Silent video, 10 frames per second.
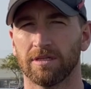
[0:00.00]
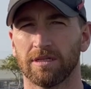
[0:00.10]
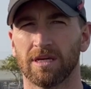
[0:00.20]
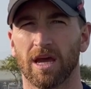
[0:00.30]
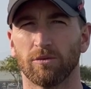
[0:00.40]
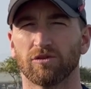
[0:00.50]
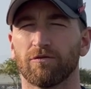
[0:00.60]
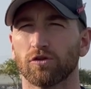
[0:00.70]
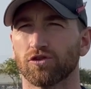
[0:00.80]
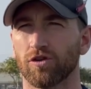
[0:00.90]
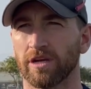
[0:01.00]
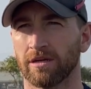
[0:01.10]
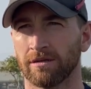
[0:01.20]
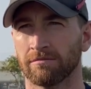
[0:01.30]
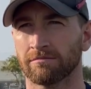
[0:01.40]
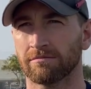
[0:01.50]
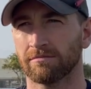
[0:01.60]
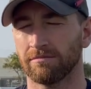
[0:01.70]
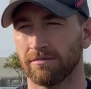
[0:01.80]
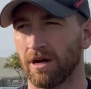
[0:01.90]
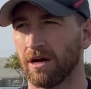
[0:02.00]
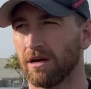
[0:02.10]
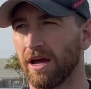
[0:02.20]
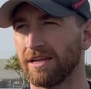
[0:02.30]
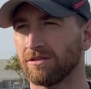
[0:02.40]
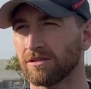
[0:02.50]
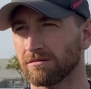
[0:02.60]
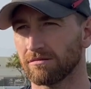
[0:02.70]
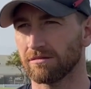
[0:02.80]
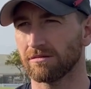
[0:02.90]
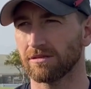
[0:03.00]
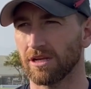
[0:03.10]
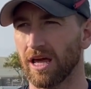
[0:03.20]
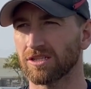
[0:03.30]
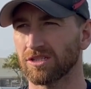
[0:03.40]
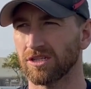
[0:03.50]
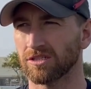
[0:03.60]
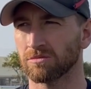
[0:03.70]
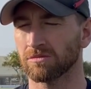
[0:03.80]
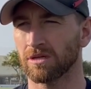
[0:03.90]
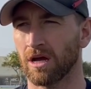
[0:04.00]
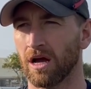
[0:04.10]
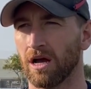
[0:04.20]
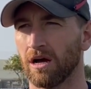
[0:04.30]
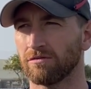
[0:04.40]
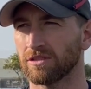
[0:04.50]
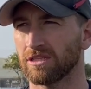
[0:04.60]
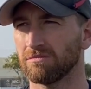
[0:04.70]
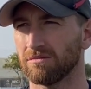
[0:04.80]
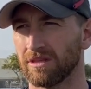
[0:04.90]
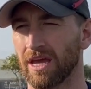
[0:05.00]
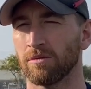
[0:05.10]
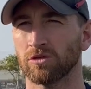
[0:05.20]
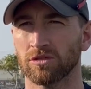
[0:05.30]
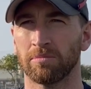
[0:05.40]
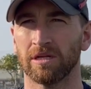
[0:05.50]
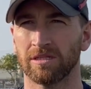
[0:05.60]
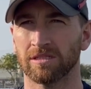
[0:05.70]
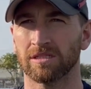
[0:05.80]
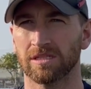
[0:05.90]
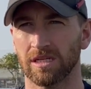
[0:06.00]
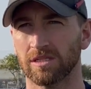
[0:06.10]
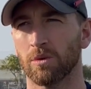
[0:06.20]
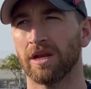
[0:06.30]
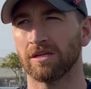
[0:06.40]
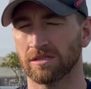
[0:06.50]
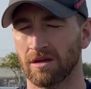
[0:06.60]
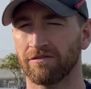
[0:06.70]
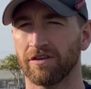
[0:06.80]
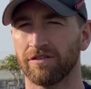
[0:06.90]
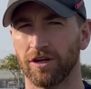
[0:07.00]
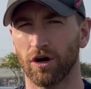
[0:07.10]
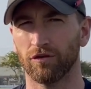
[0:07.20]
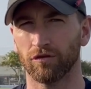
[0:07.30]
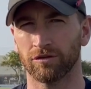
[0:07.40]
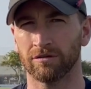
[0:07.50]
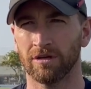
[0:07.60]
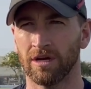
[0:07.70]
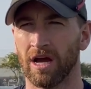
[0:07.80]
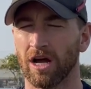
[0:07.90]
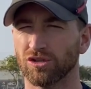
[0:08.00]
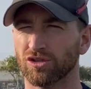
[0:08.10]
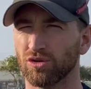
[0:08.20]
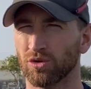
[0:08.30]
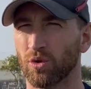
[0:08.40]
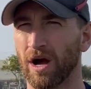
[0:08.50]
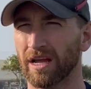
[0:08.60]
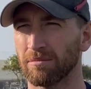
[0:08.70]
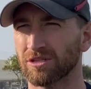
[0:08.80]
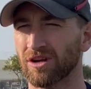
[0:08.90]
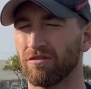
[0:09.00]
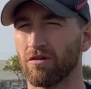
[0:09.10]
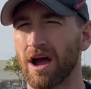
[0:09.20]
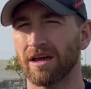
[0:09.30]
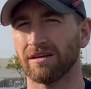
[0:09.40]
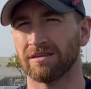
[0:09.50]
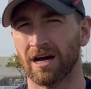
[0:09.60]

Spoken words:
Yeah, it was a frustrating end to last season. Obviously, the aim was to build into the T20s and then 50 over, and I just couldn't quite get myself right.